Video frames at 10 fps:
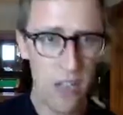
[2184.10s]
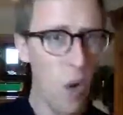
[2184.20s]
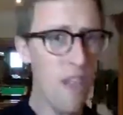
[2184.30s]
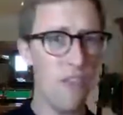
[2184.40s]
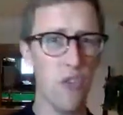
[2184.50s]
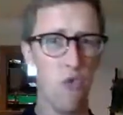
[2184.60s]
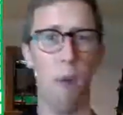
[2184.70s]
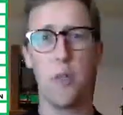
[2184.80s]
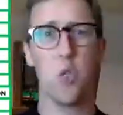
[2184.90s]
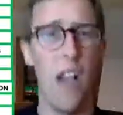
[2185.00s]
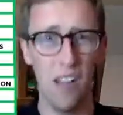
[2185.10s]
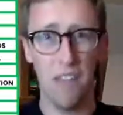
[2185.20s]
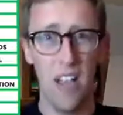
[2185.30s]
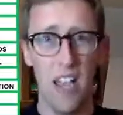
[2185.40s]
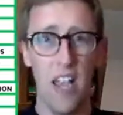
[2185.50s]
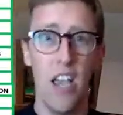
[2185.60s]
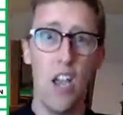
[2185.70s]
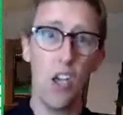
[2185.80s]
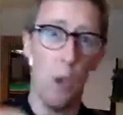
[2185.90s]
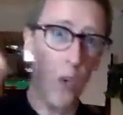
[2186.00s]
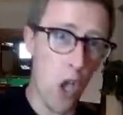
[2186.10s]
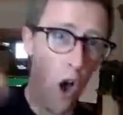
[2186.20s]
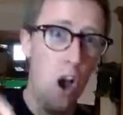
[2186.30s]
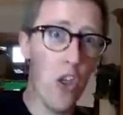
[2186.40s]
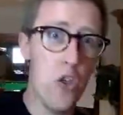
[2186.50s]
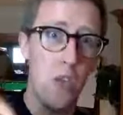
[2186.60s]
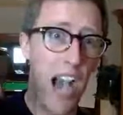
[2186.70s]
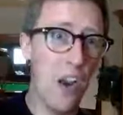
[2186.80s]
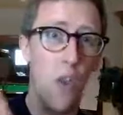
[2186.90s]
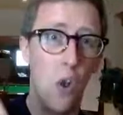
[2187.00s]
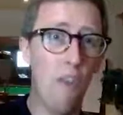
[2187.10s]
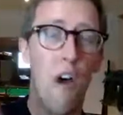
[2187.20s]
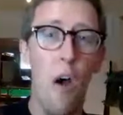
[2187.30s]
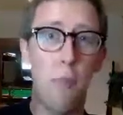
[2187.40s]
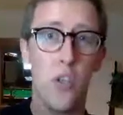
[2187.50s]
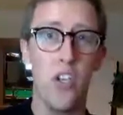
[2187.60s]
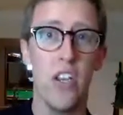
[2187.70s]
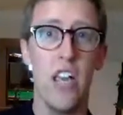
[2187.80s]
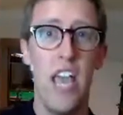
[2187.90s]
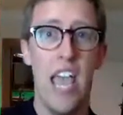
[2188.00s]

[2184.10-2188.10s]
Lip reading: Don't even drop a 12. Go as hard as you can on the love heart button